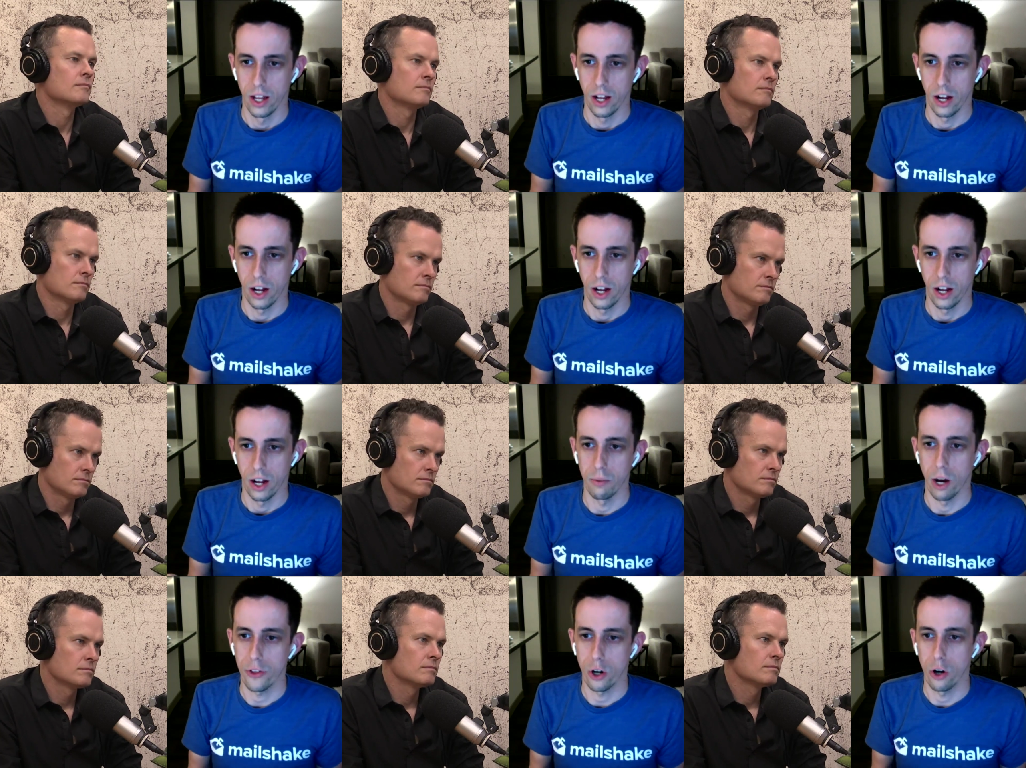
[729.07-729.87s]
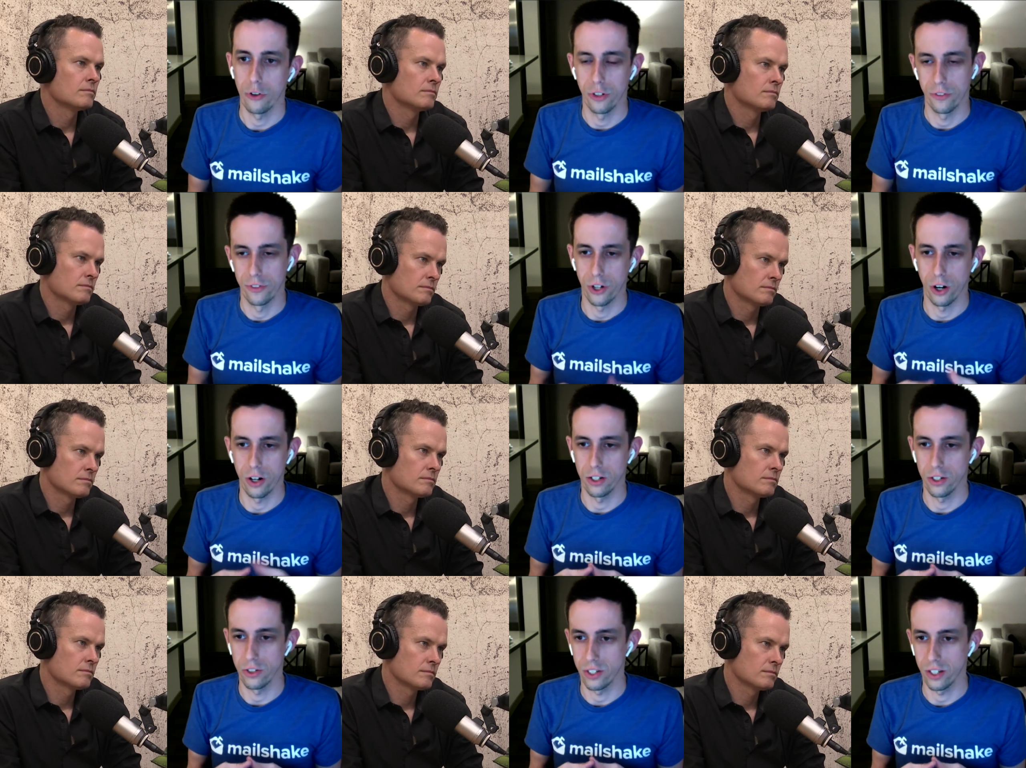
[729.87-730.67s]
Speaker 1: Other hosts have started
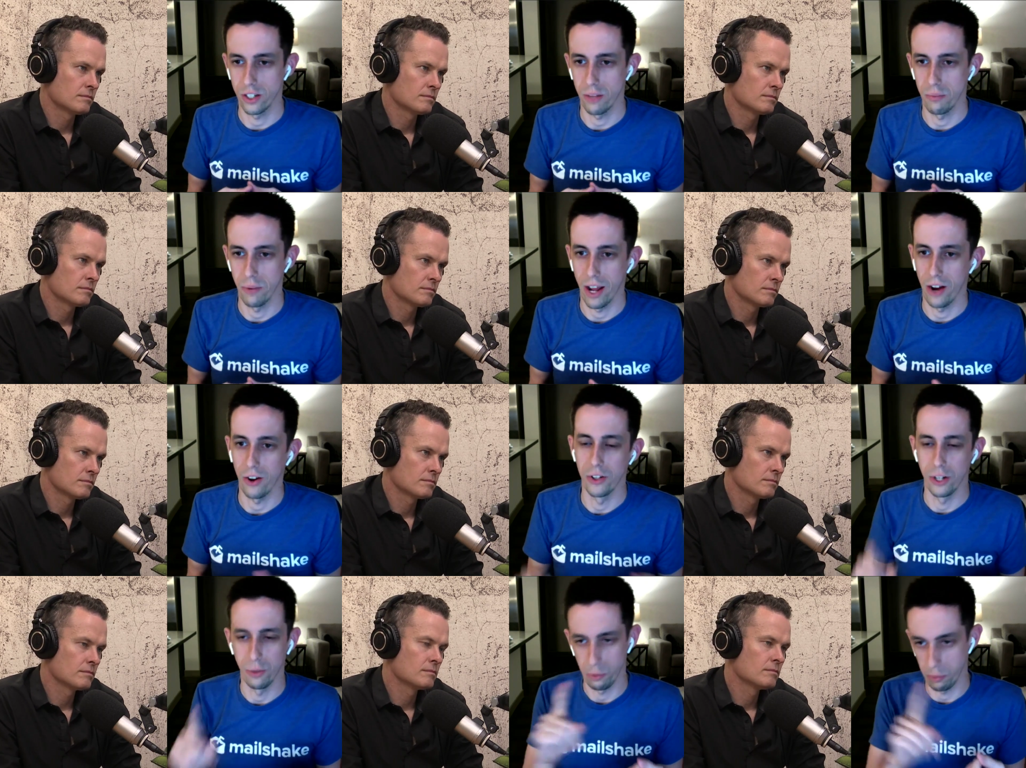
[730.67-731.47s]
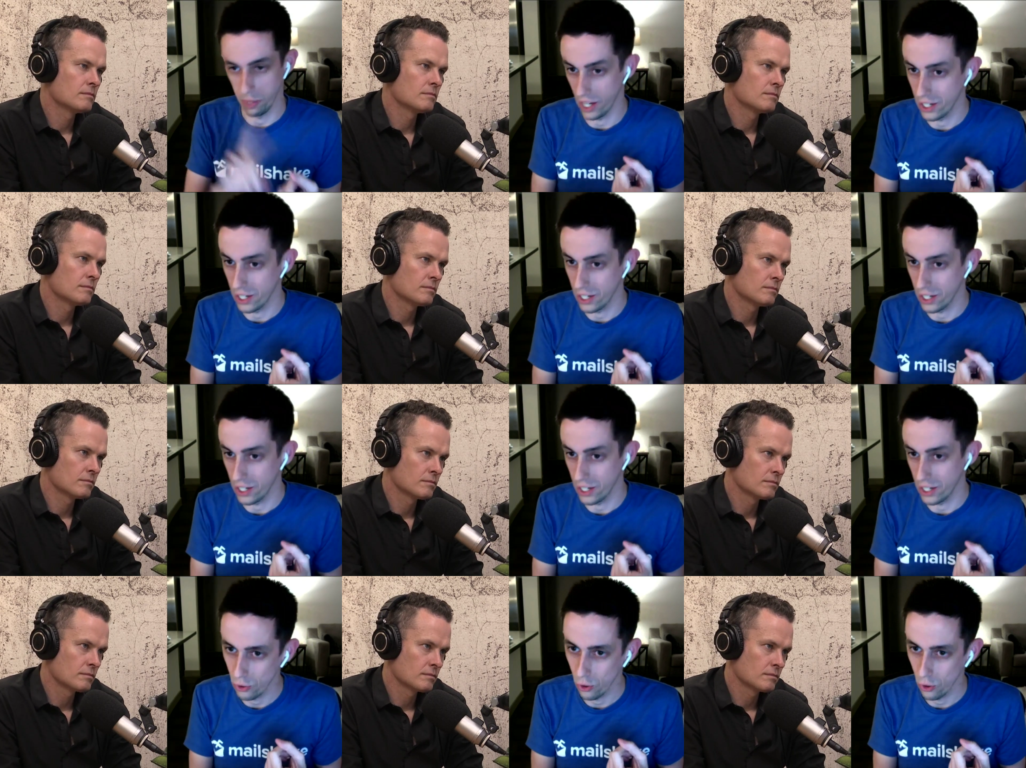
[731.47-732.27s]
using them now. WP Engine uses
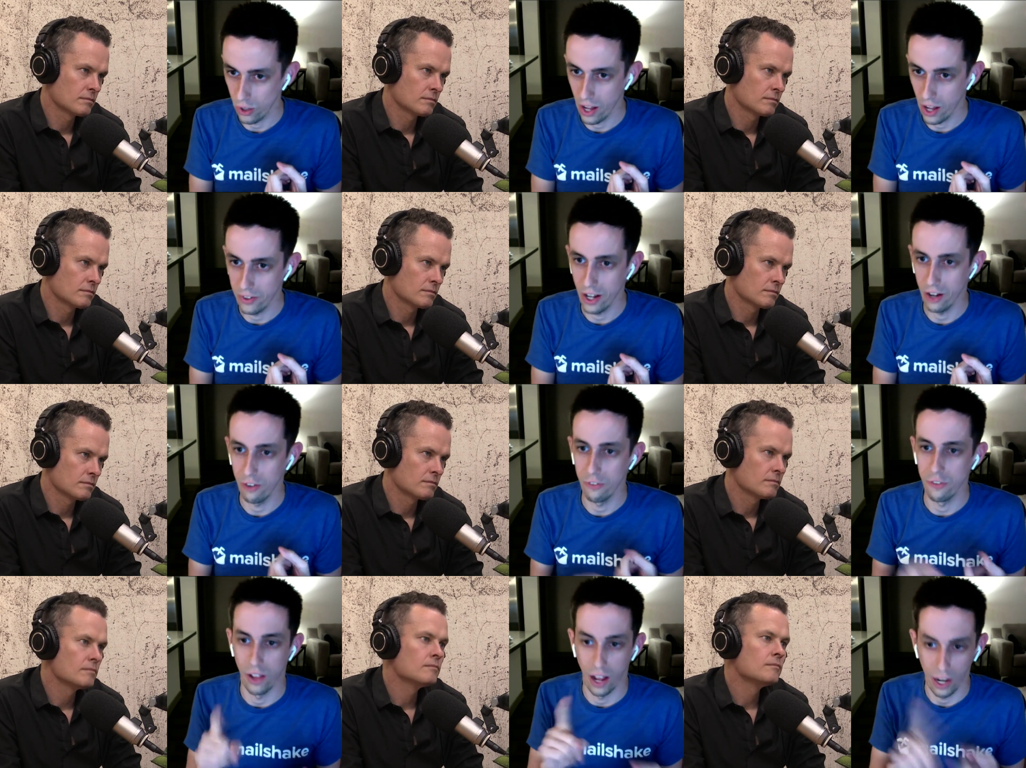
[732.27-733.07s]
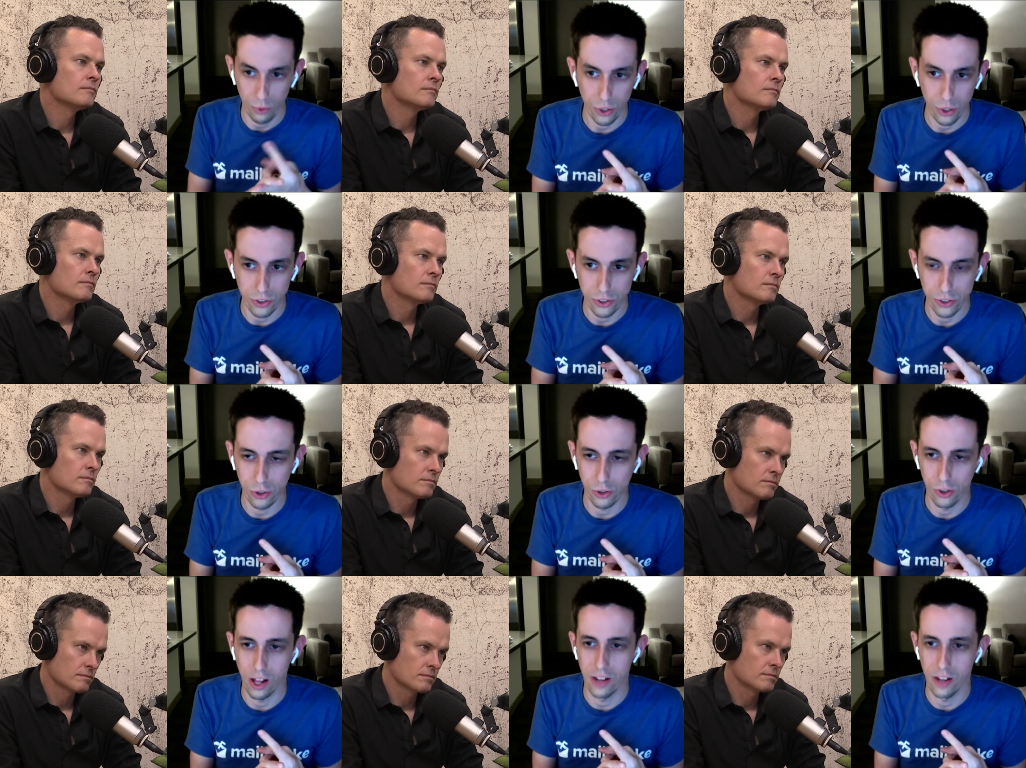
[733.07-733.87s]
Google Cloud now. Flywheel uses Google
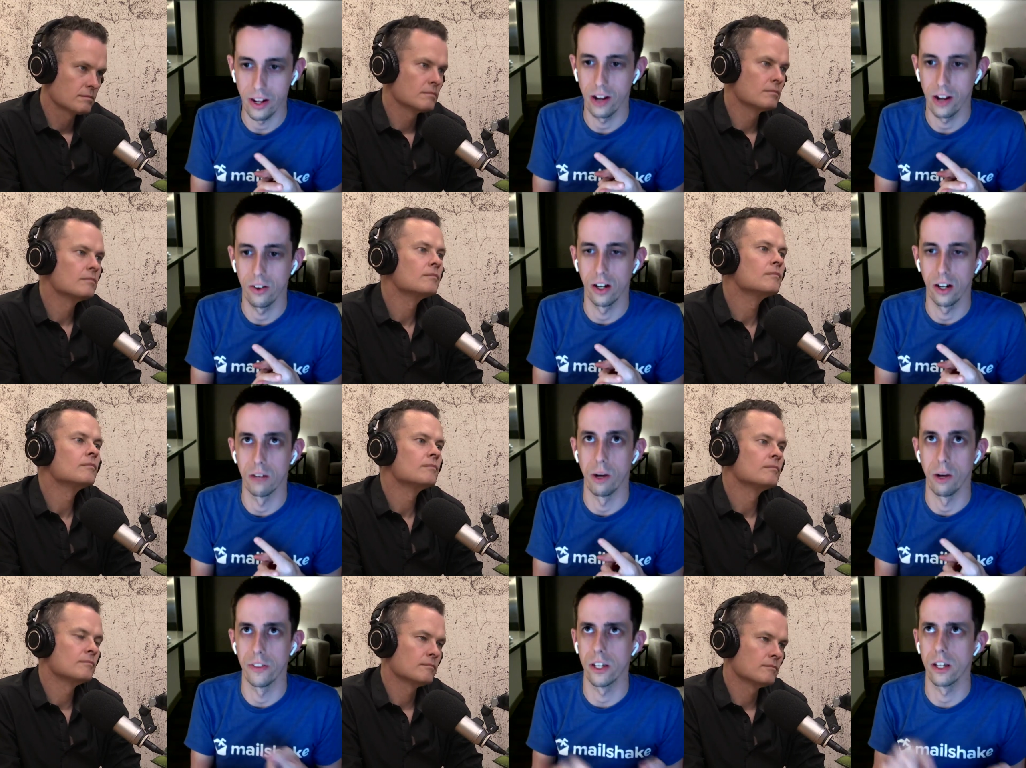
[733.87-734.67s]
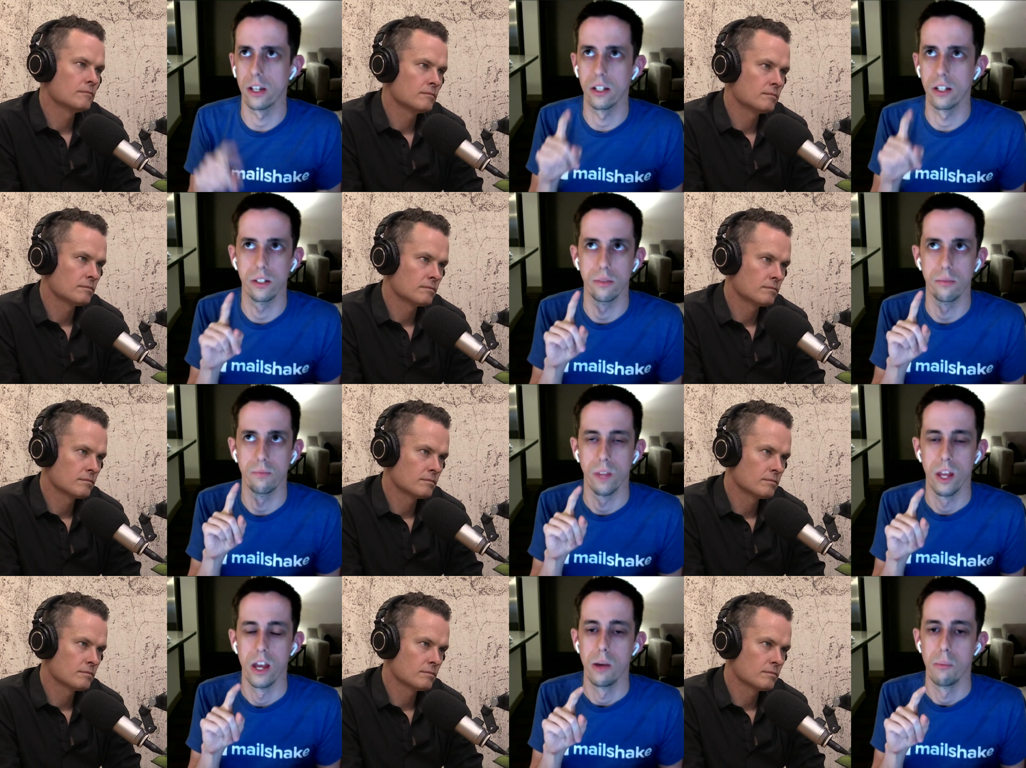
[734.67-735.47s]
Cloud now. I think
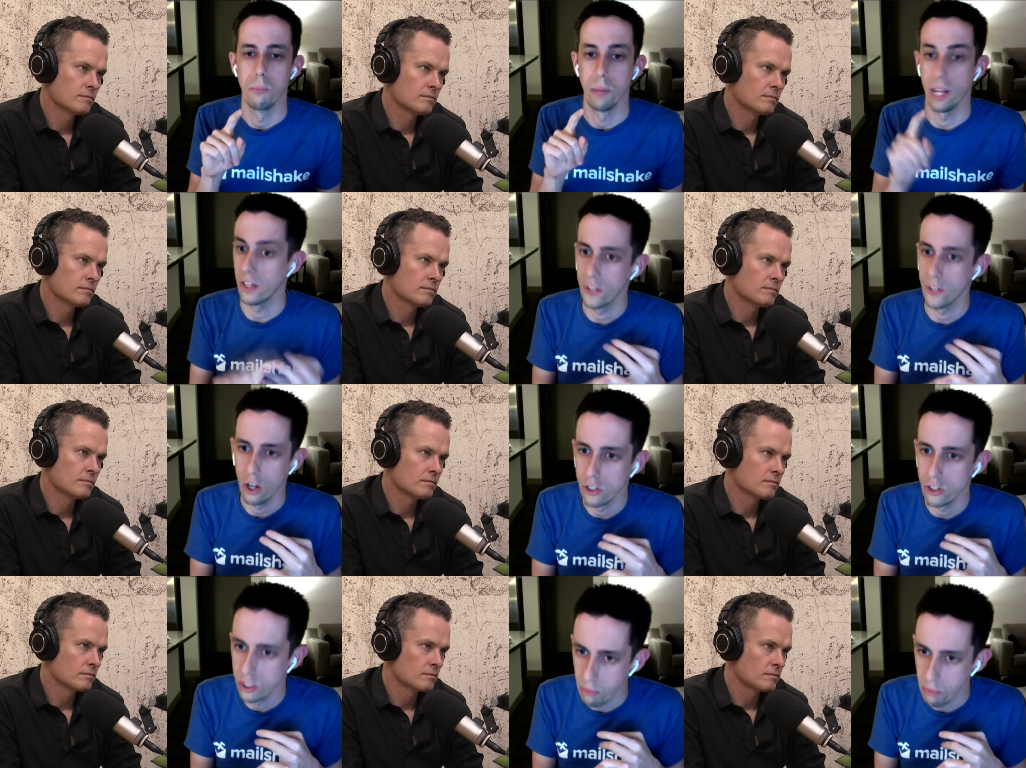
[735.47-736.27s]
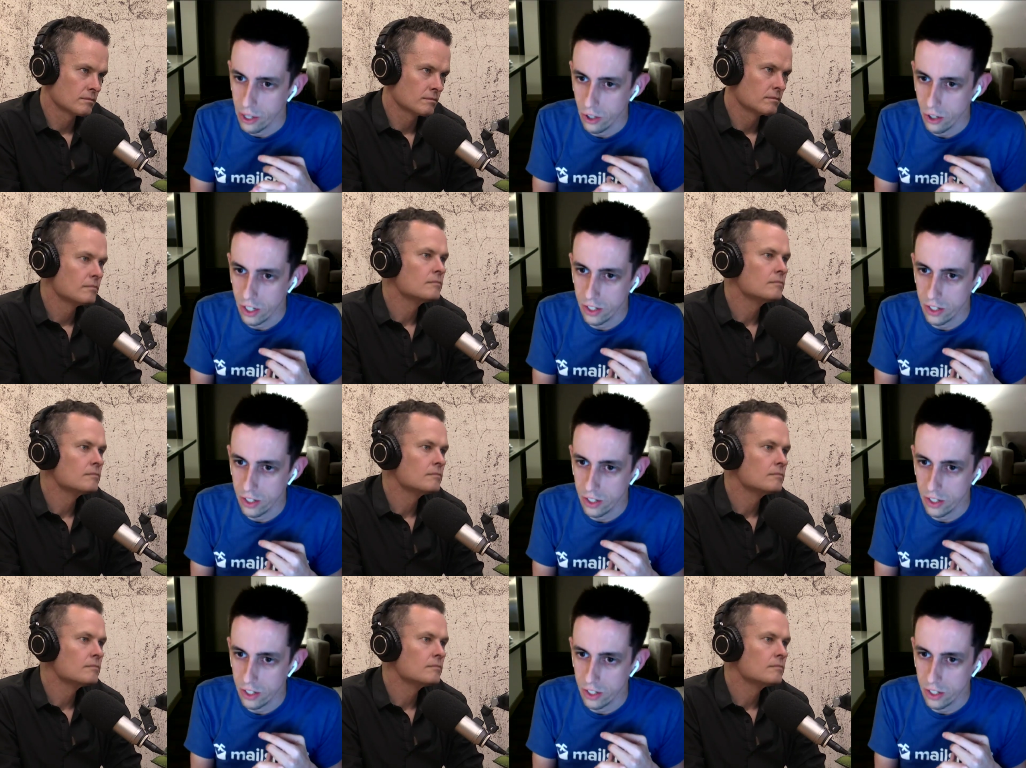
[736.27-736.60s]
Pantheon just migrated